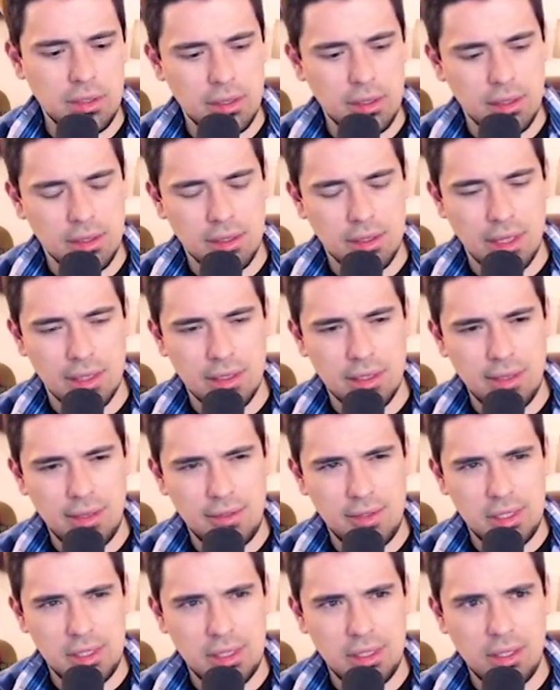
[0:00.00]
It's got
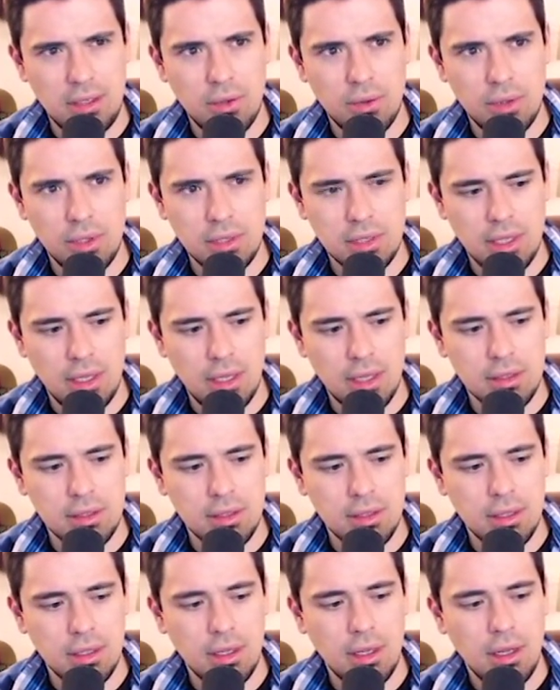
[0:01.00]
CVC noise
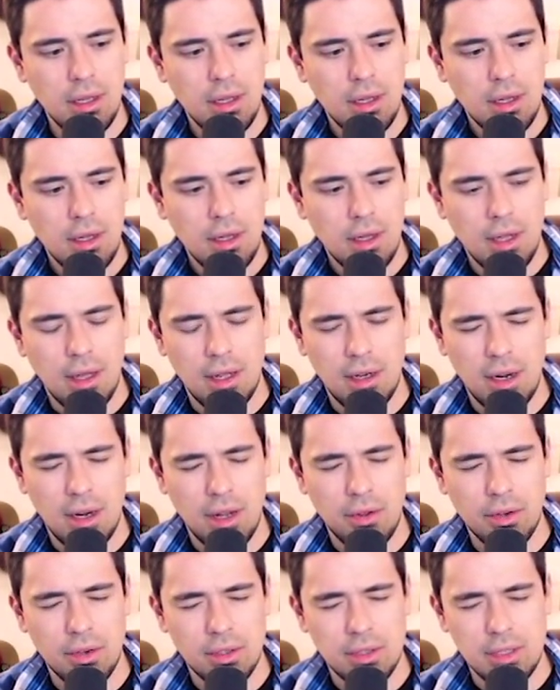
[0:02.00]
canceling and
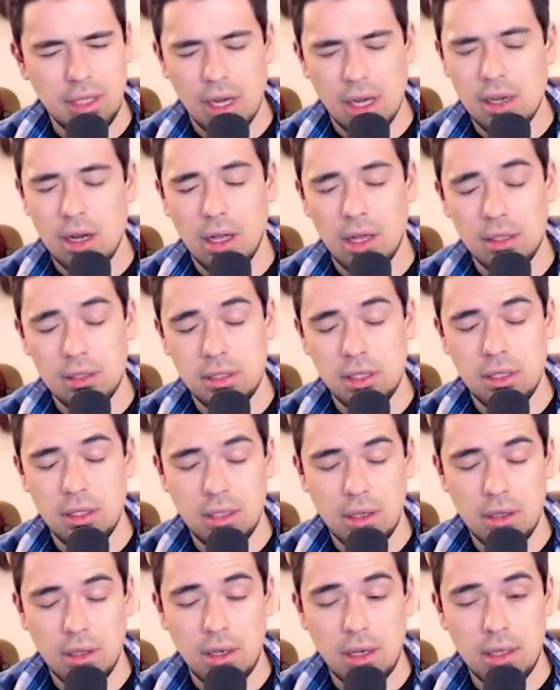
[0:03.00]
another technology in
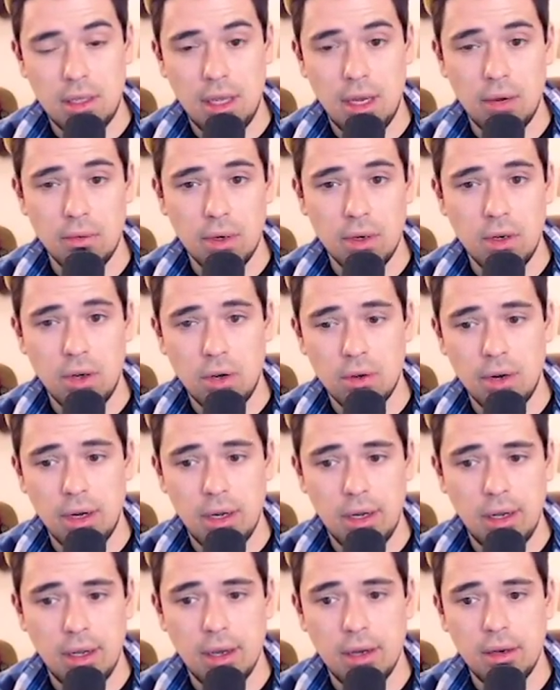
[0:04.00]
there that I can't recall
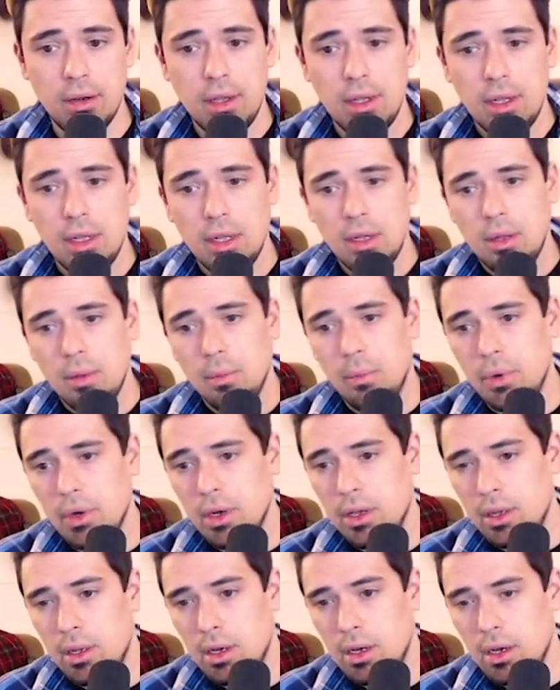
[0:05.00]
right now.
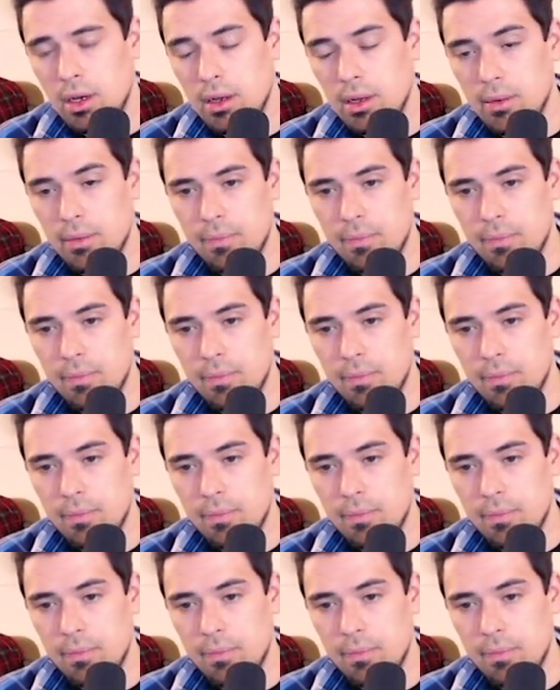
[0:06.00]
But